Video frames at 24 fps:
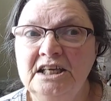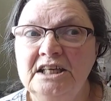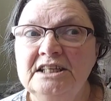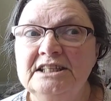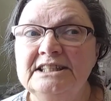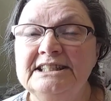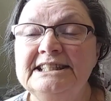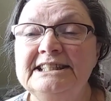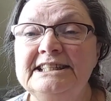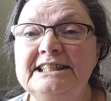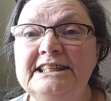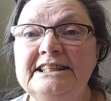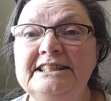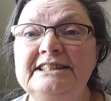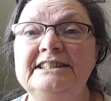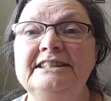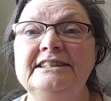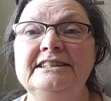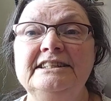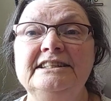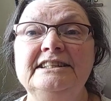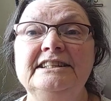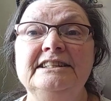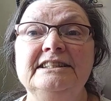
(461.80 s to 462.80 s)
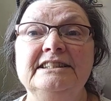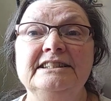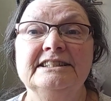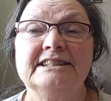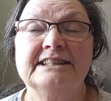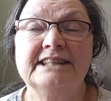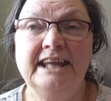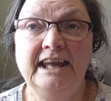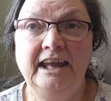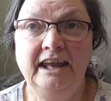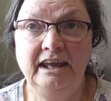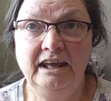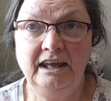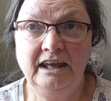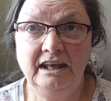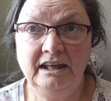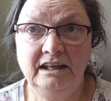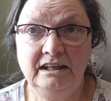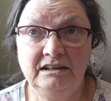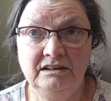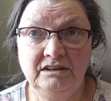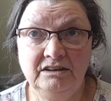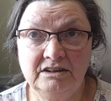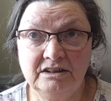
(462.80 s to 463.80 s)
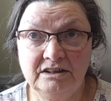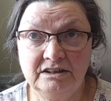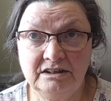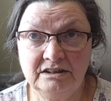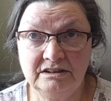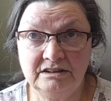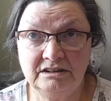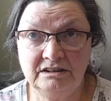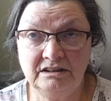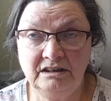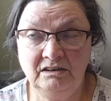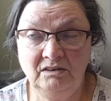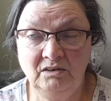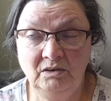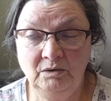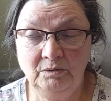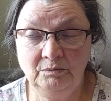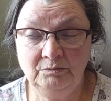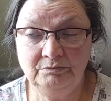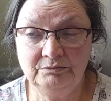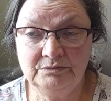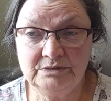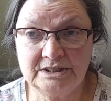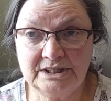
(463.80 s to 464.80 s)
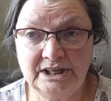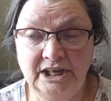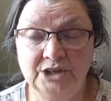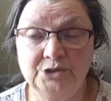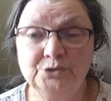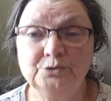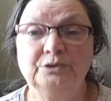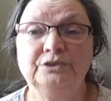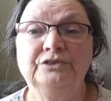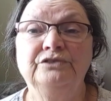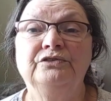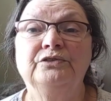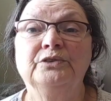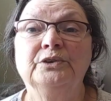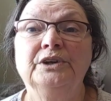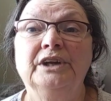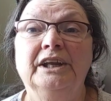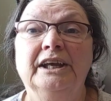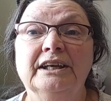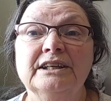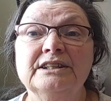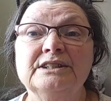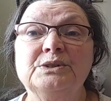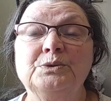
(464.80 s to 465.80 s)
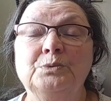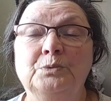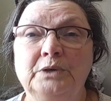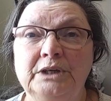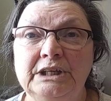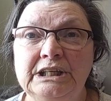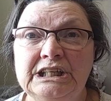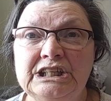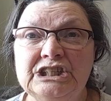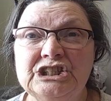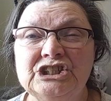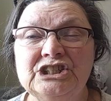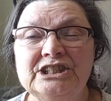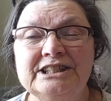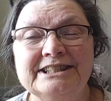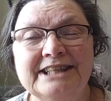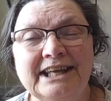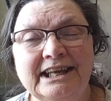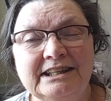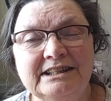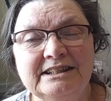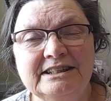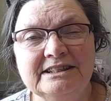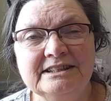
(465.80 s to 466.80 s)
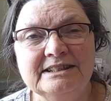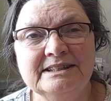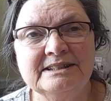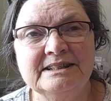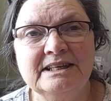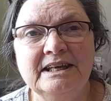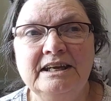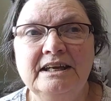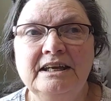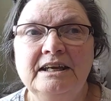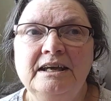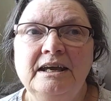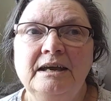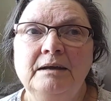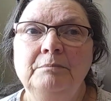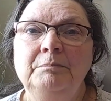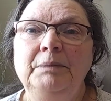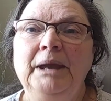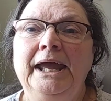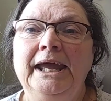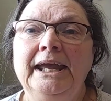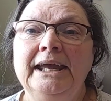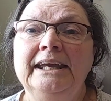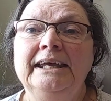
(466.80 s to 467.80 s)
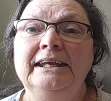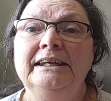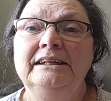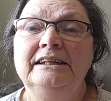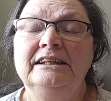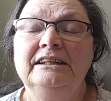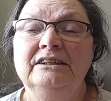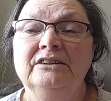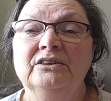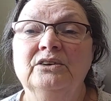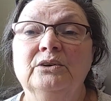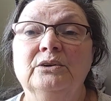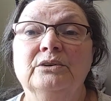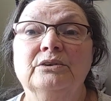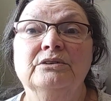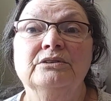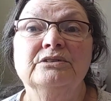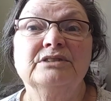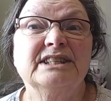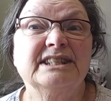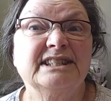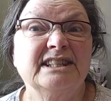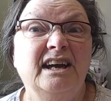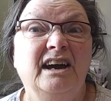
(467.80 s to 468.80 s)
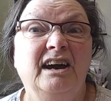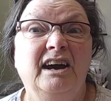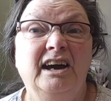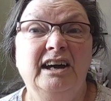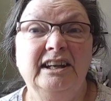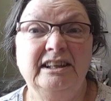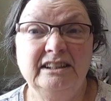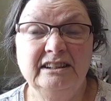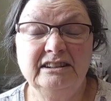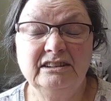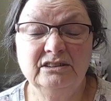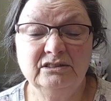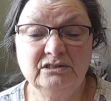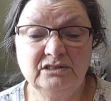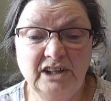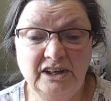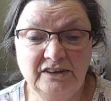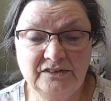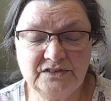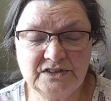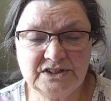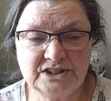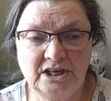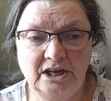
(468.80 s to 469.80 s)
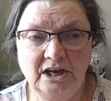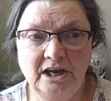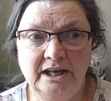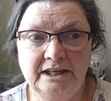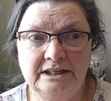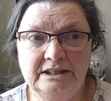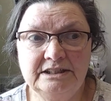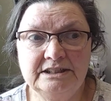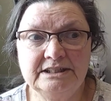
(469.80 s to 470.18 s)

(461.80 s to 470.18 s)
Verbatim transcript: CT scan um, scheduled for next week. She's had this pain in her side, in her left side.